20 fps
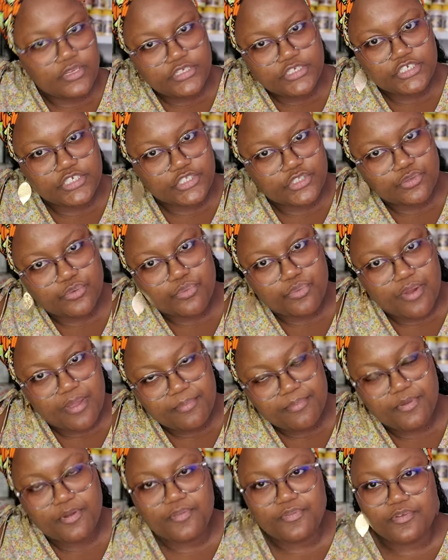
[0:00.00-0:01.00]
just
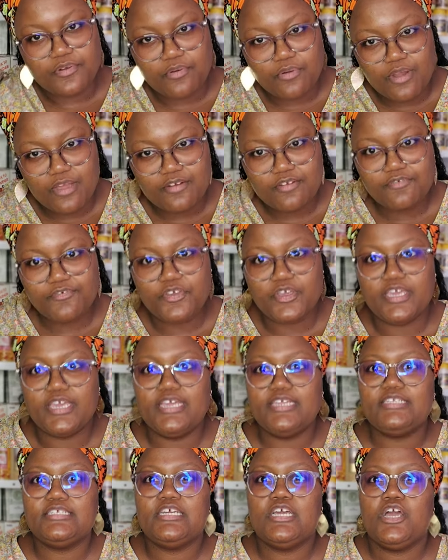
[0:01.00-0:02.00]
rub on the crown of your
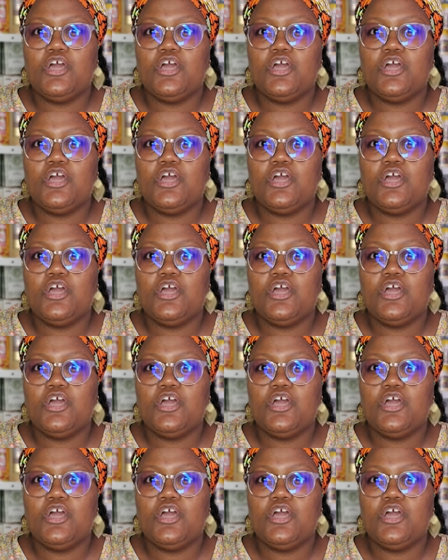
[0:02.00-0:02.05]
head,